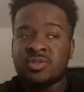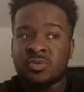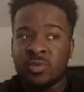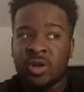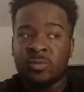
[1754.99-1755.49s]

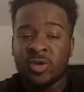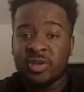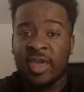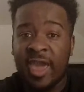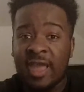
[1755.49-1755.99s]
to where we
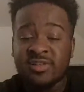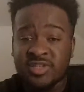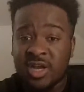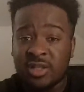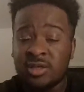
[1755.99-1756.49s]
could have had
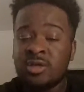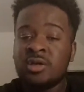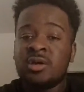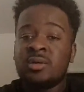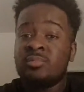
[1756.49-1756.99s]
T'Challa
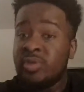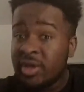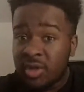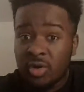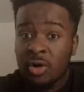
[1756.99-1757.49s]

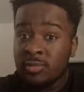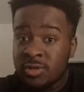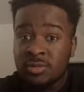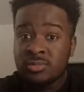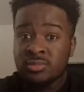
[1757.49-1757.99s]
be in a coma.